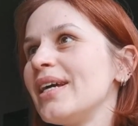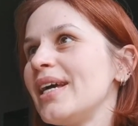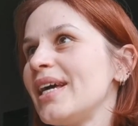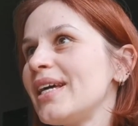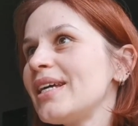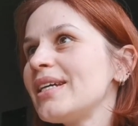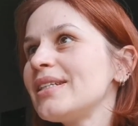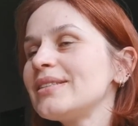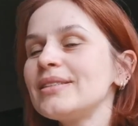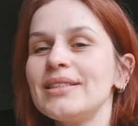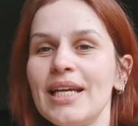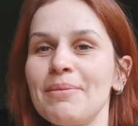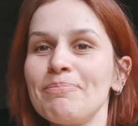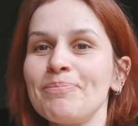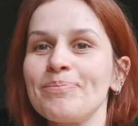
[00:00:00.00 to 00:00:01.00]
And
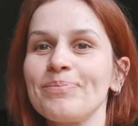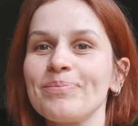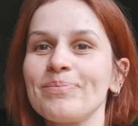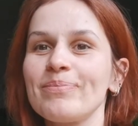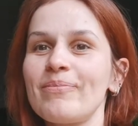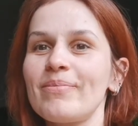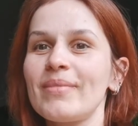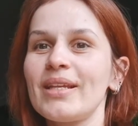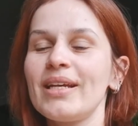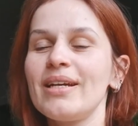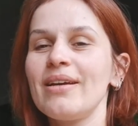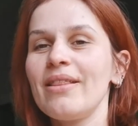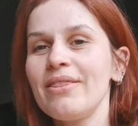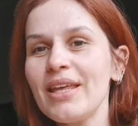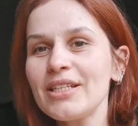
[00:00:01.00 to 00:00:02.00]
yeah,
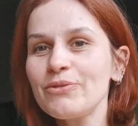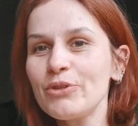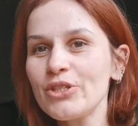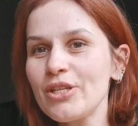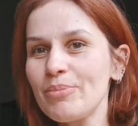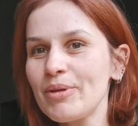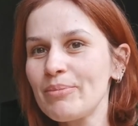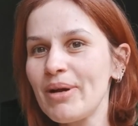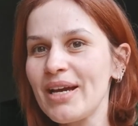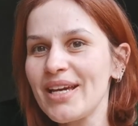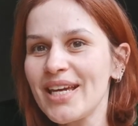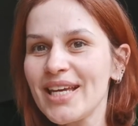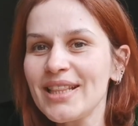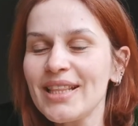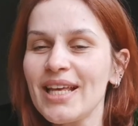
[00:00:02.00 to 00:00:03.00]
thanks for stopping by
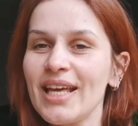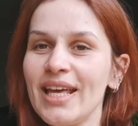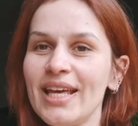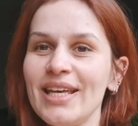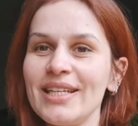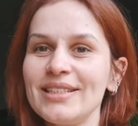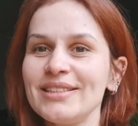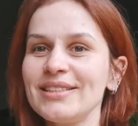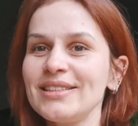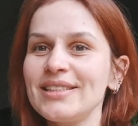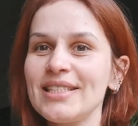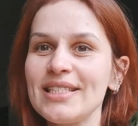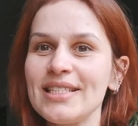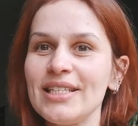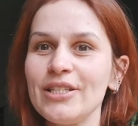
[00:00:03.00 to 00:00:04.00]
again, and
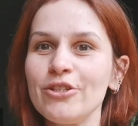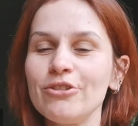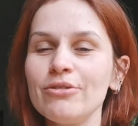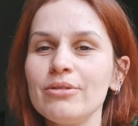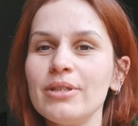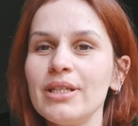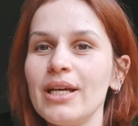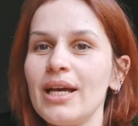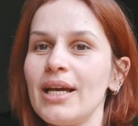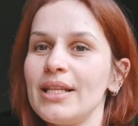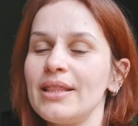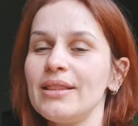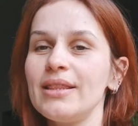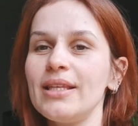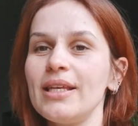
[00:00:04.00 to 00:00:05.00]
see you
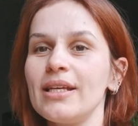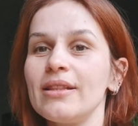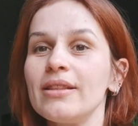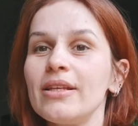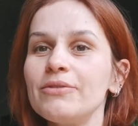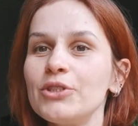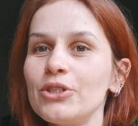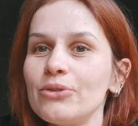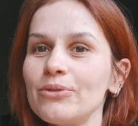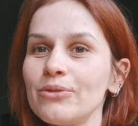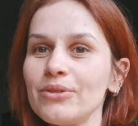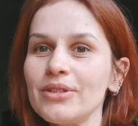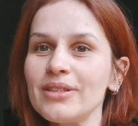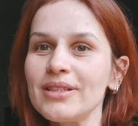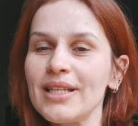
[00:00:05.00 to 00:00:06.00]
at the end of
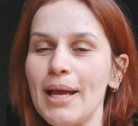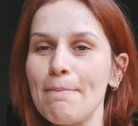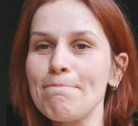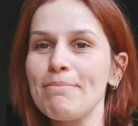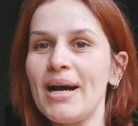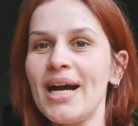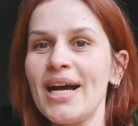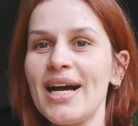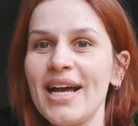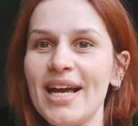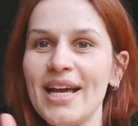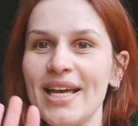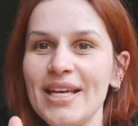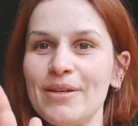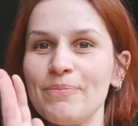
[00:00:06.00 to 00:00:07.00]
June.
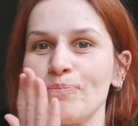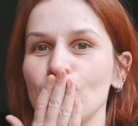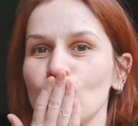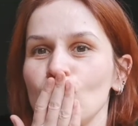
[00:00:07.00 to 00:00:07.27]
Bye.